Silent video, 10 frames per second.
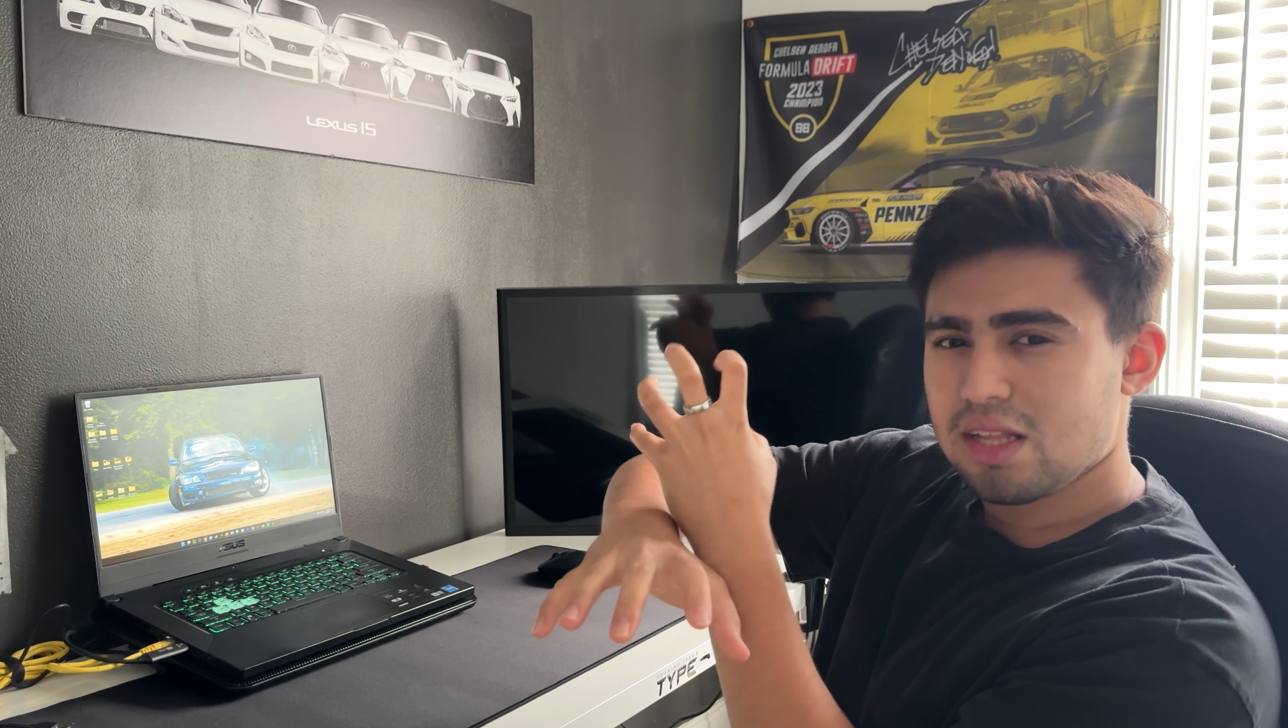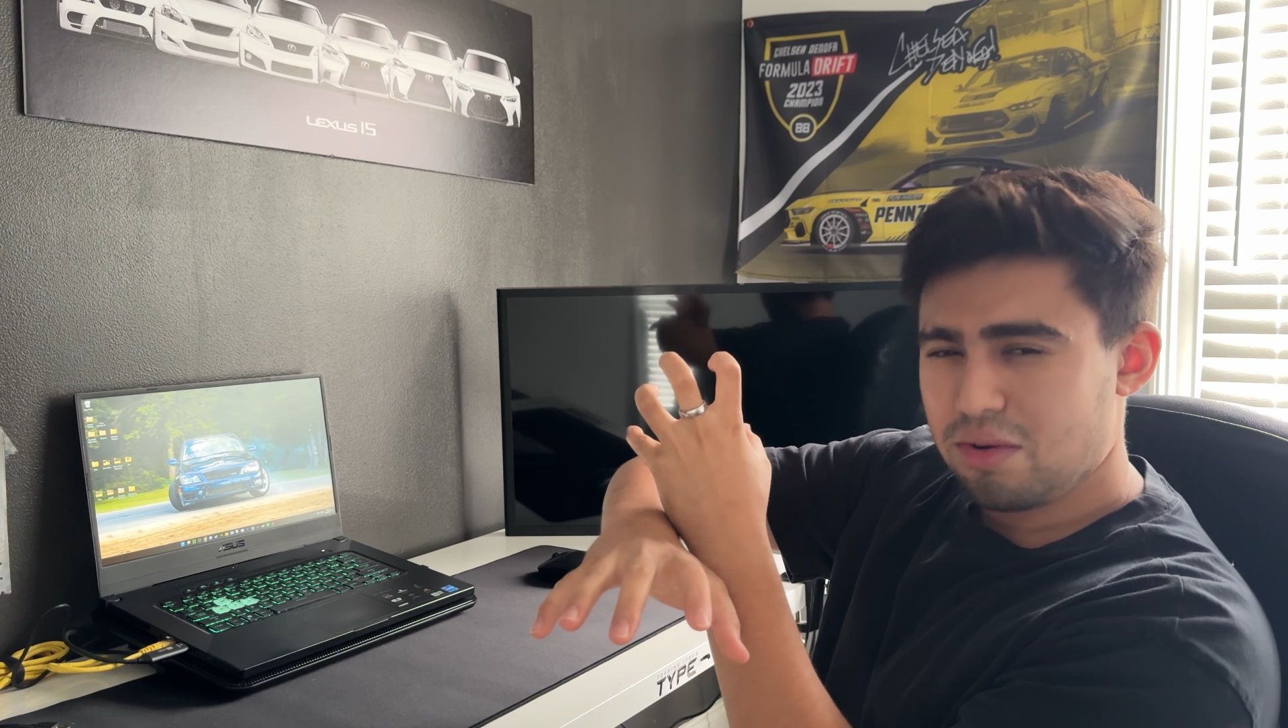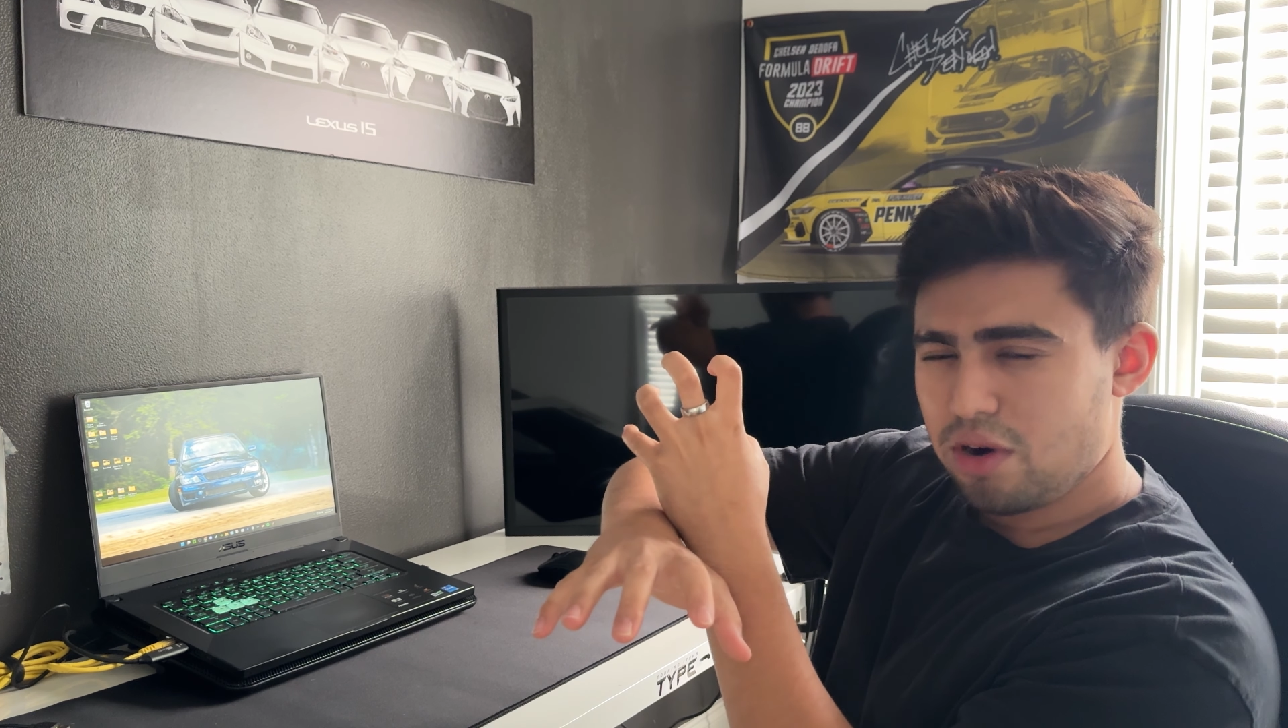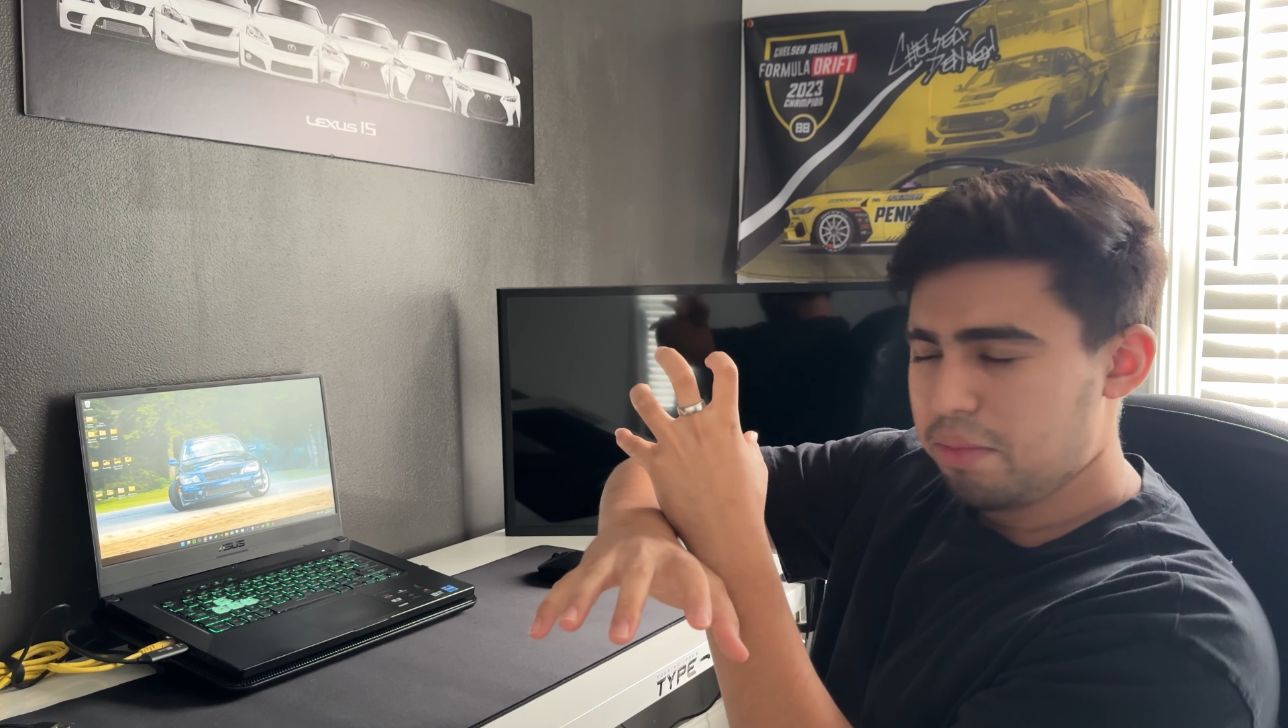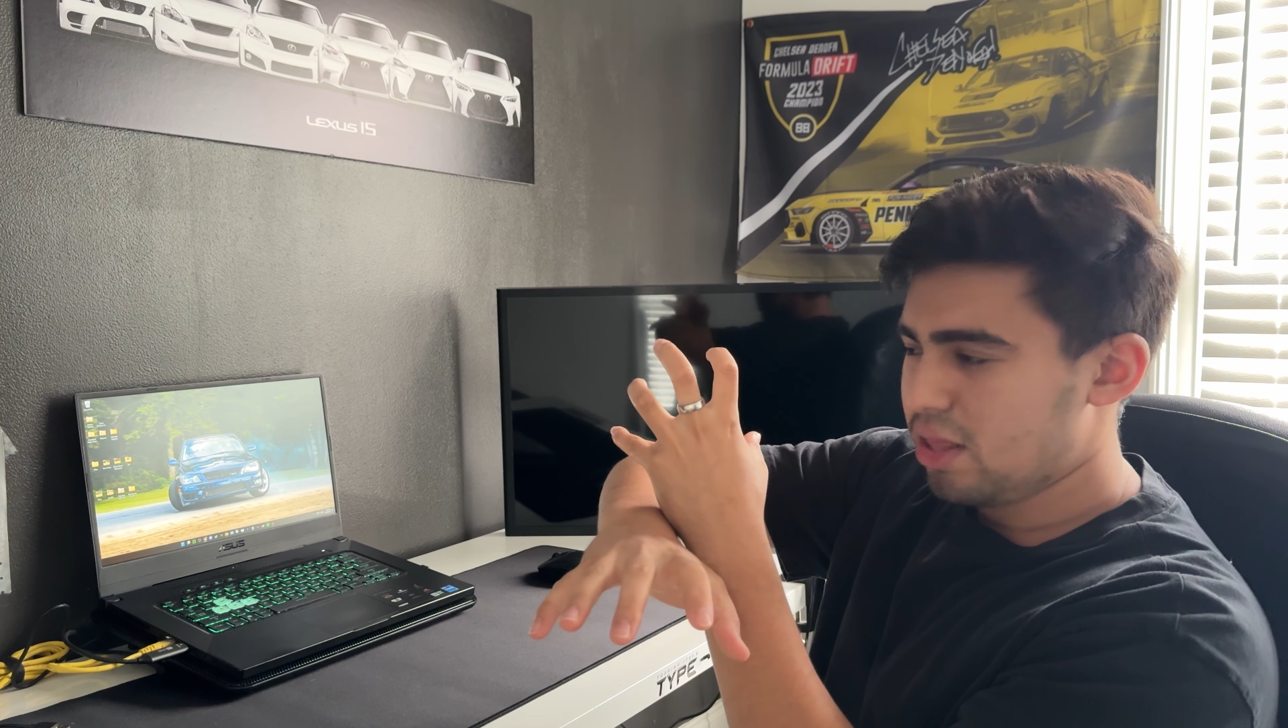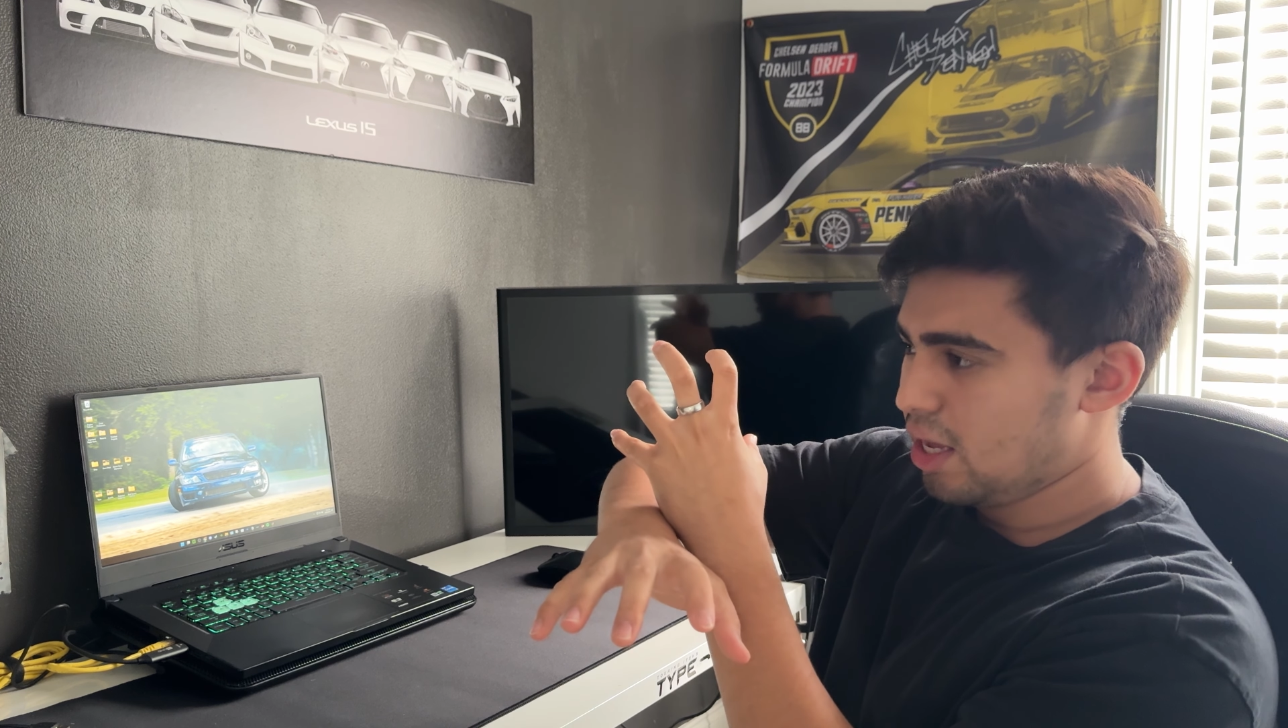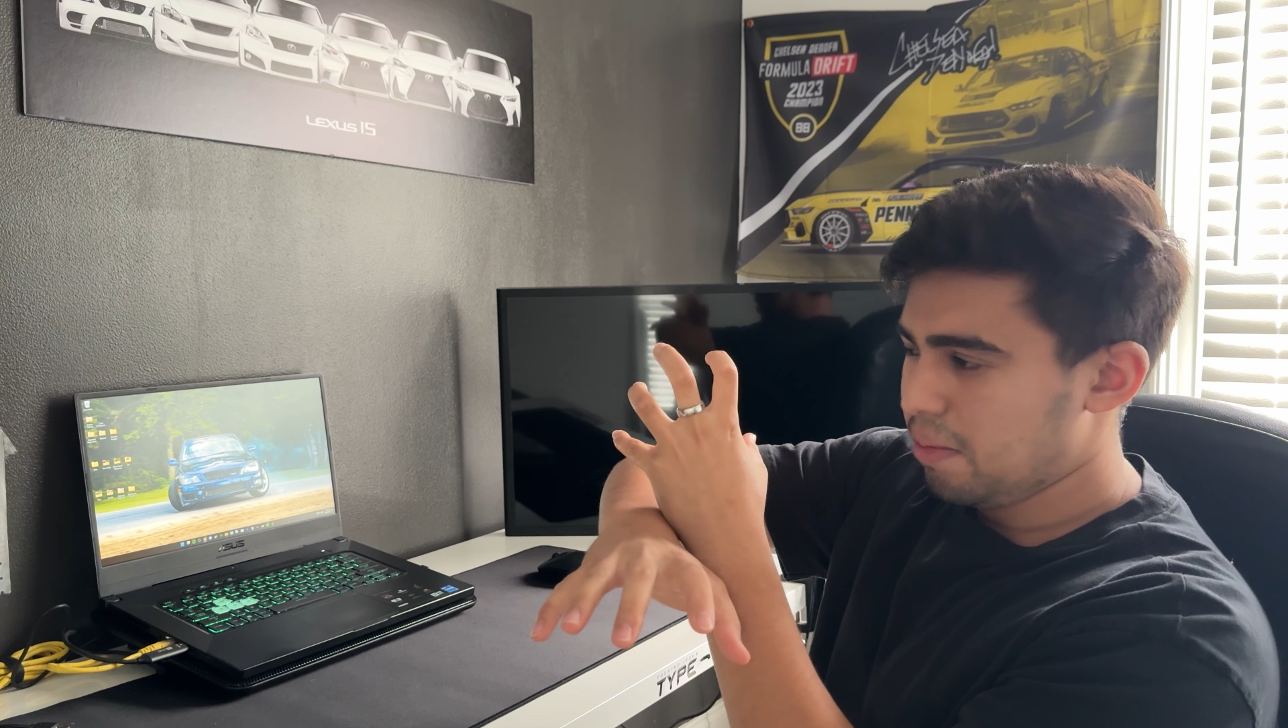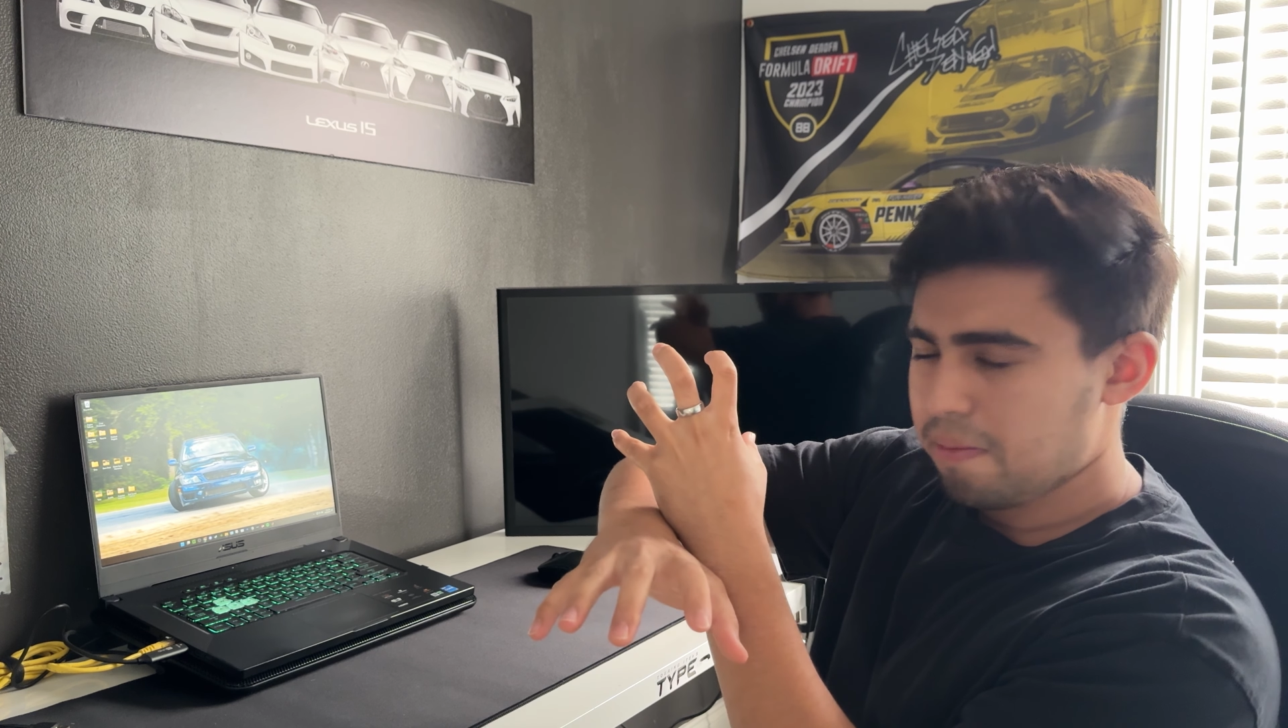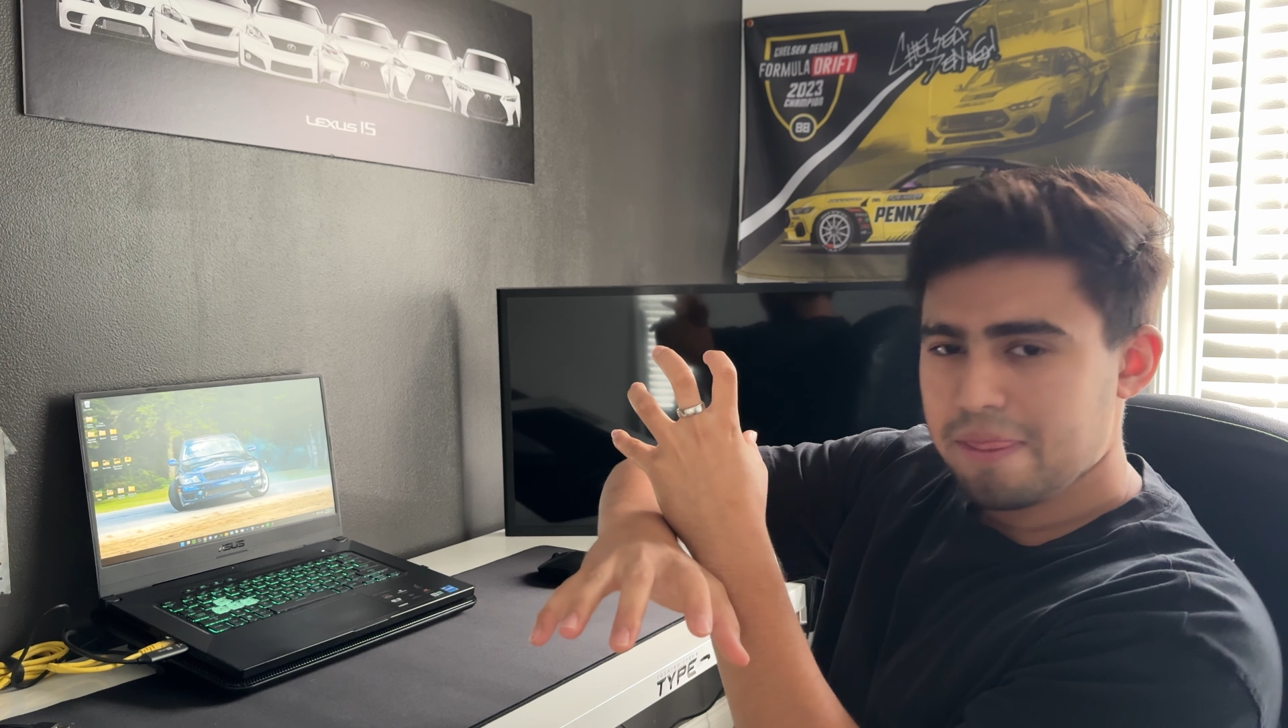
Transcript: the rubber thing,